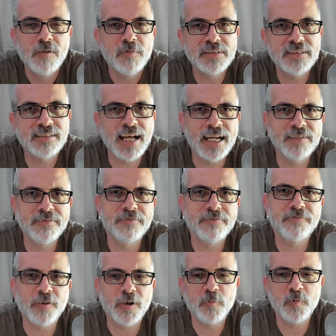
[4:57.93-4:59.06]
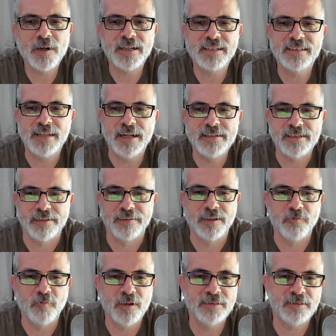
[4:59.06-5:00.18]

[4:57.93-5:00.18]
which is kind of a firmware extension that runs